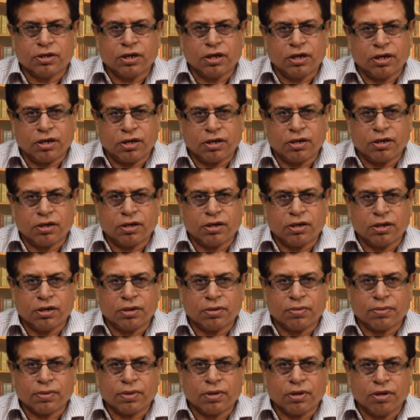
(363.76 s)

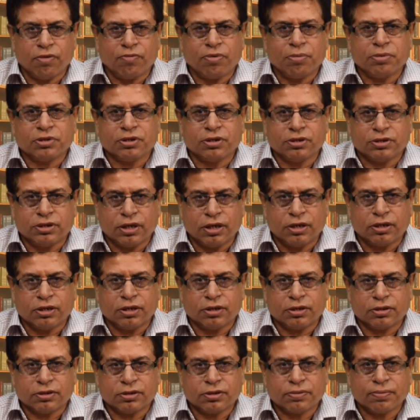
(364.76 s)
or information
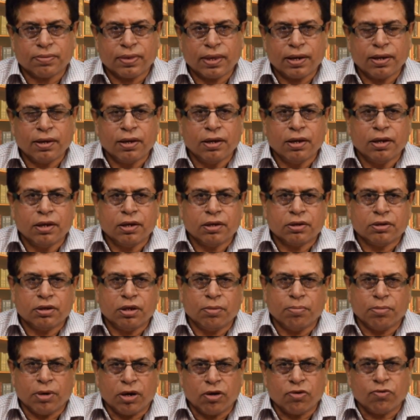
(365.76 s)
centers,
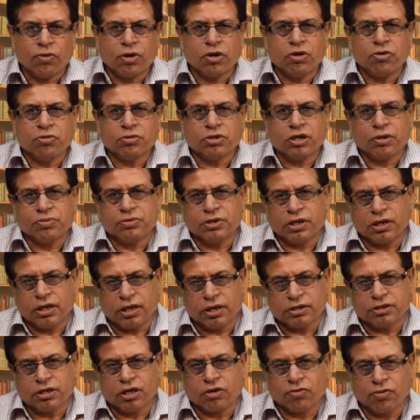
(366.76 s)
the bound volumes of
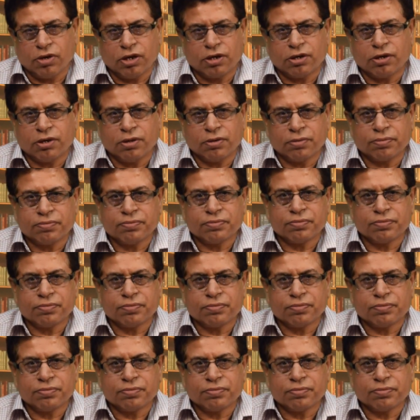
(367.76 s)
journals circulated,